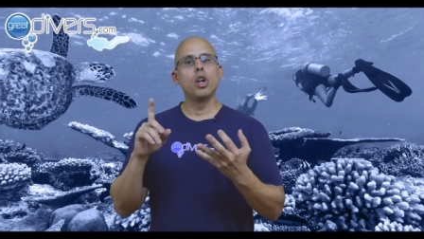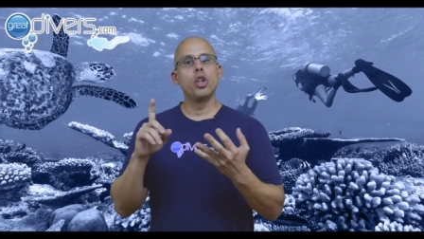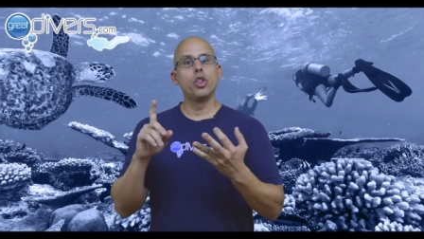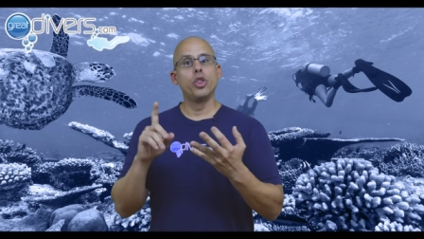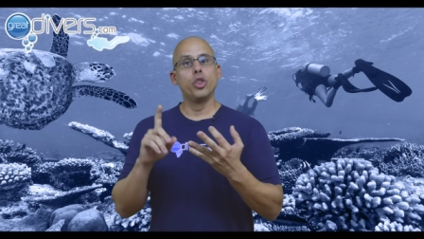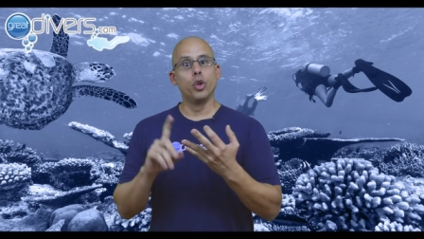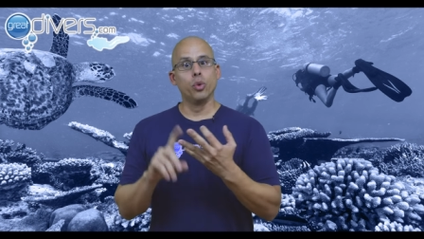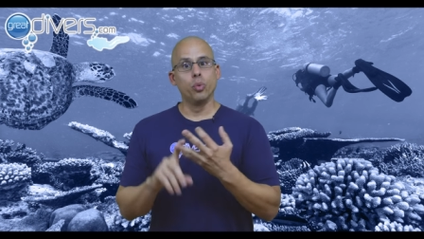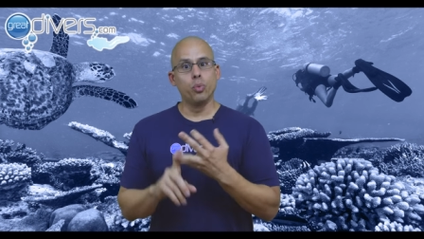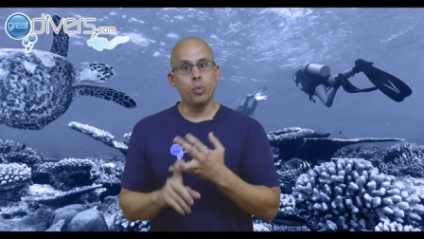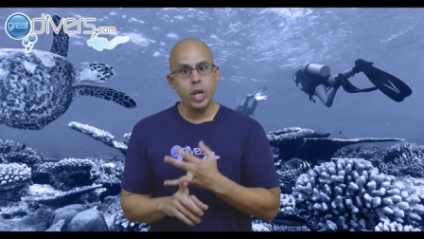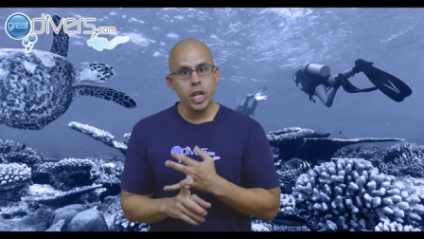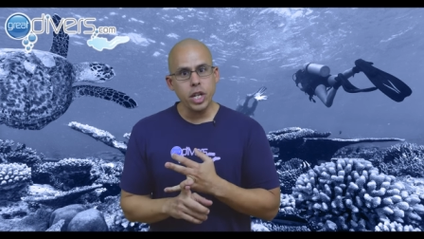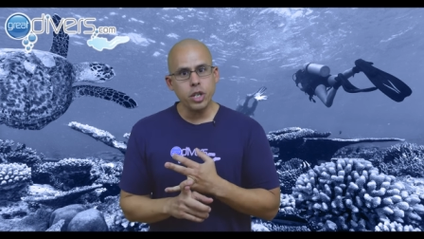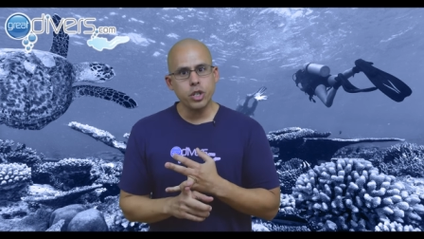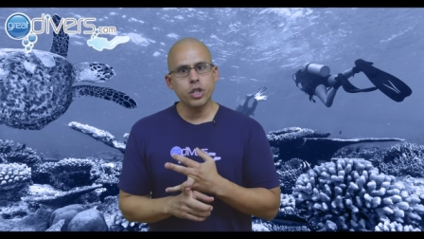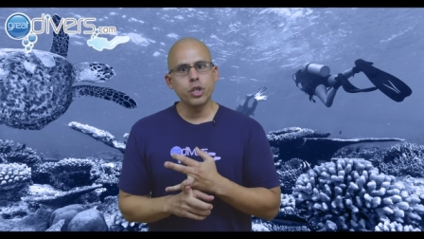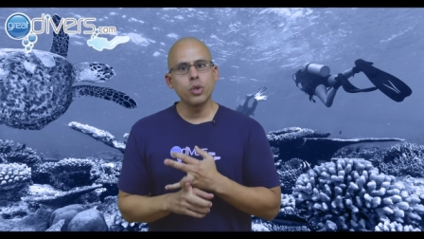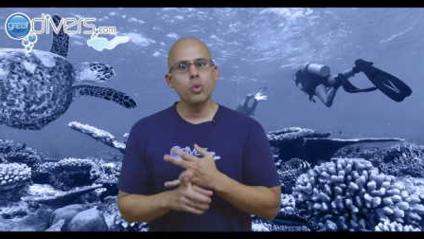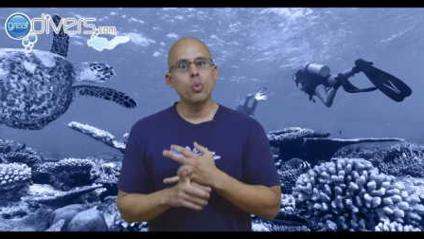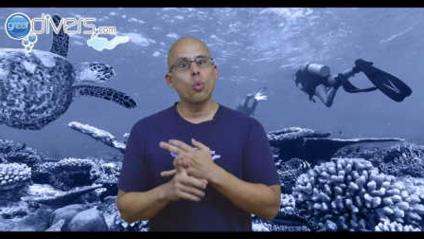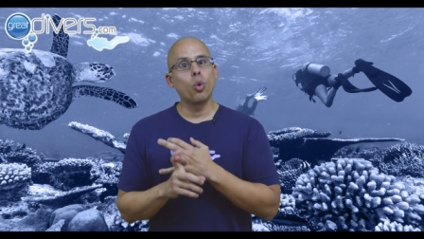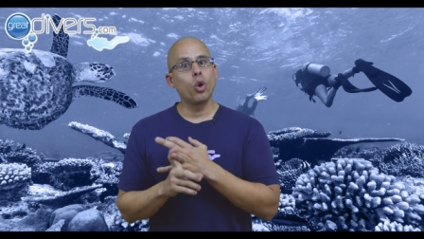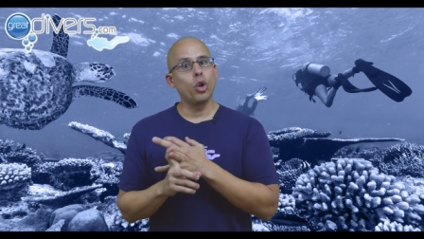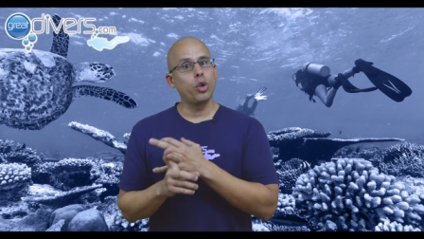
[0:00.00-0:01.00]
the
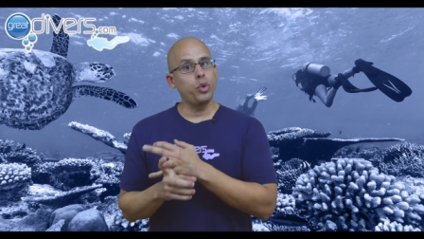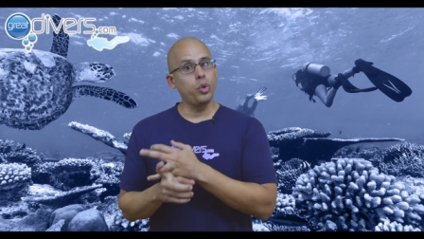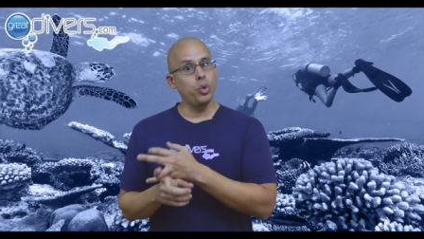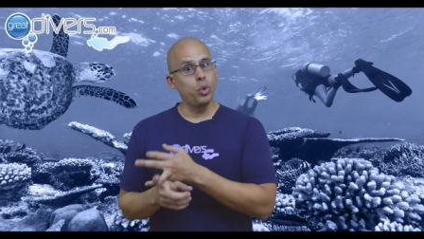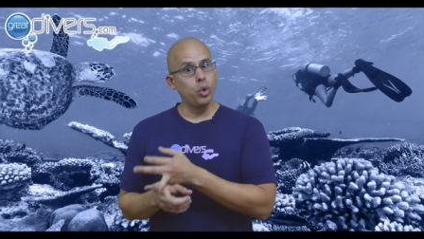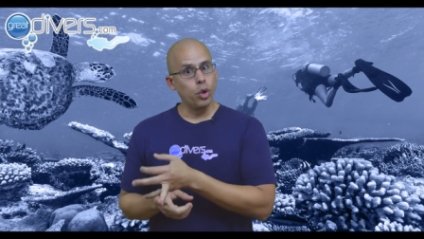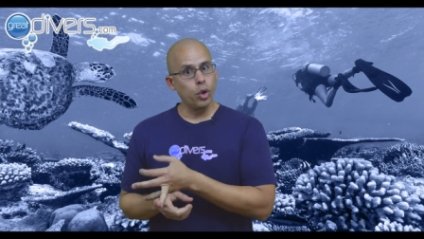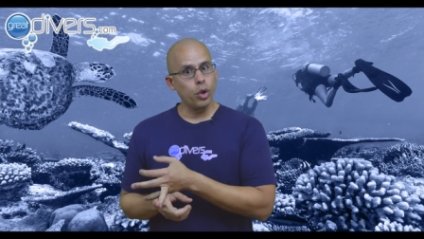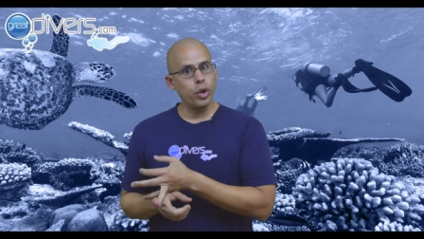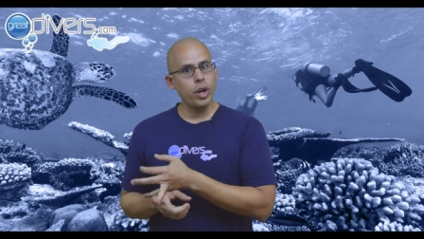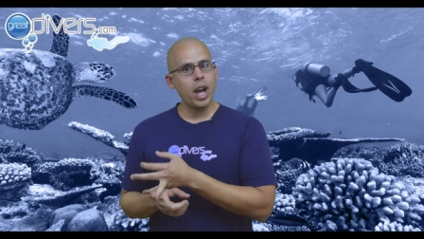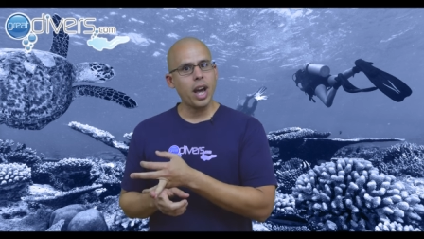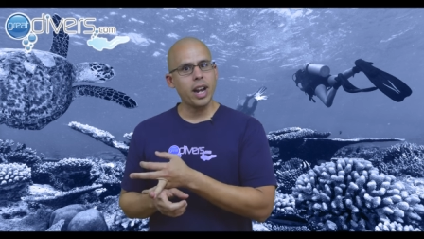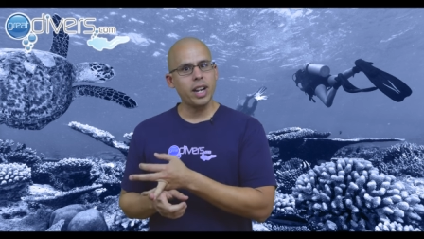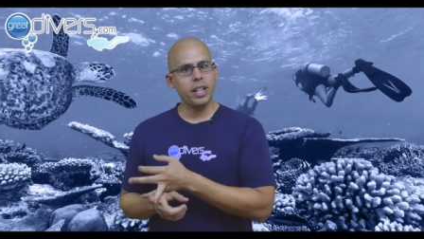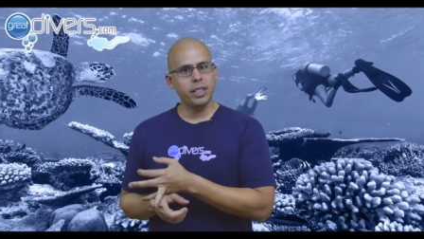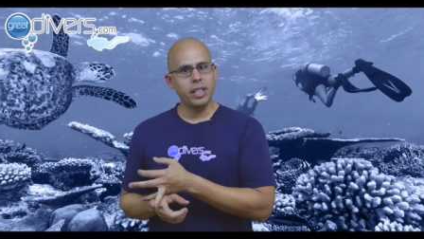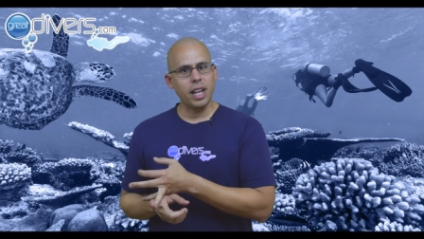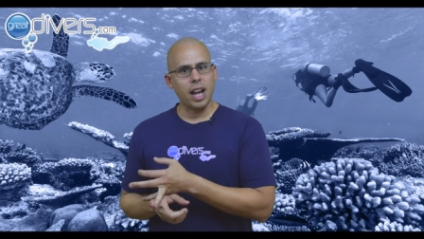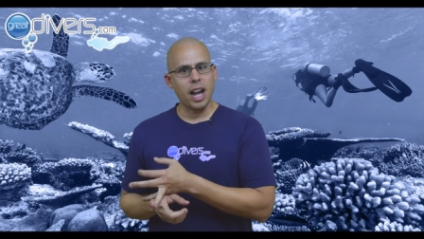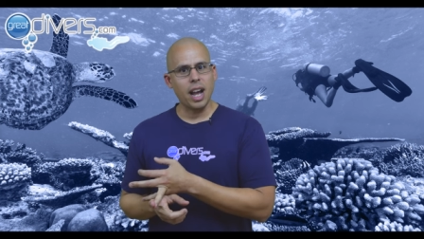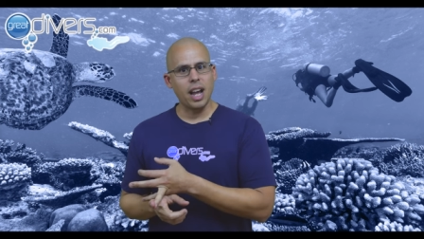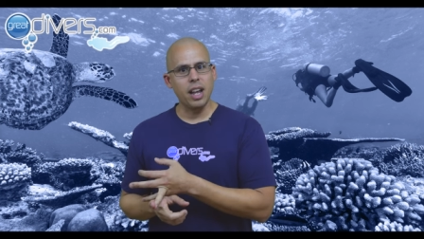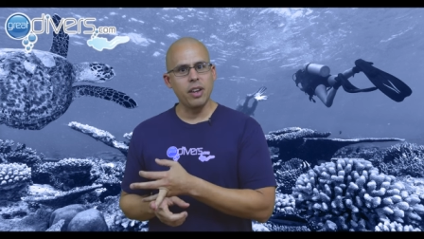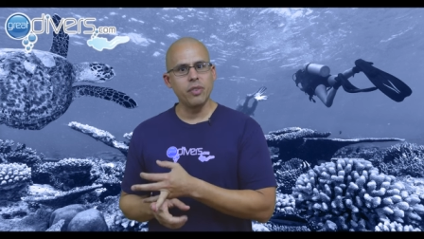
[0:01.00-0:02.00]
region where you learned how to
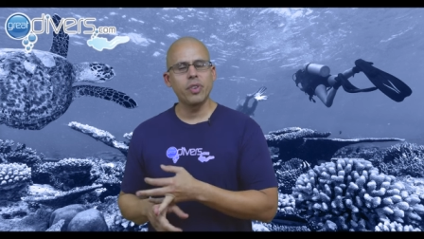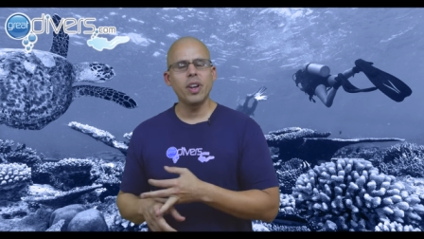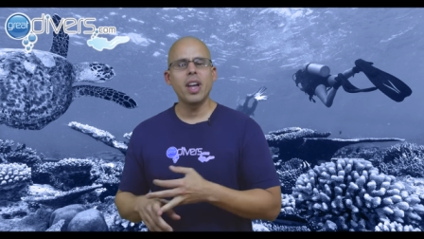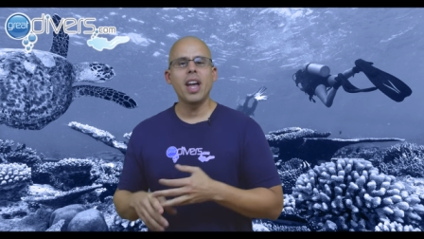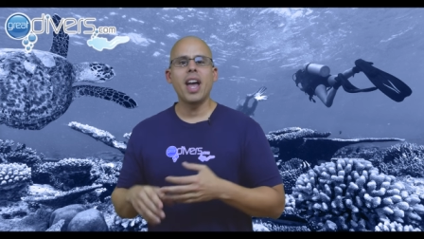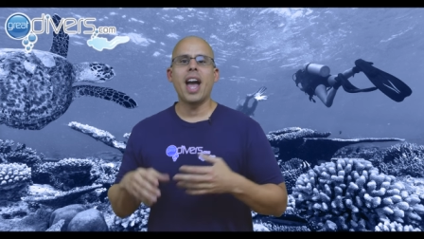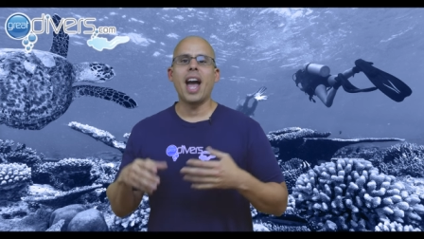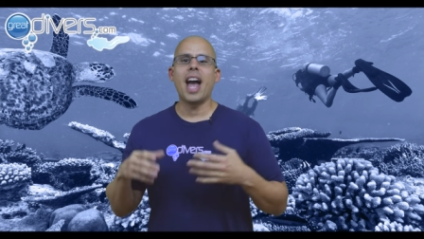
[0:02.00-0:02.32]
dive,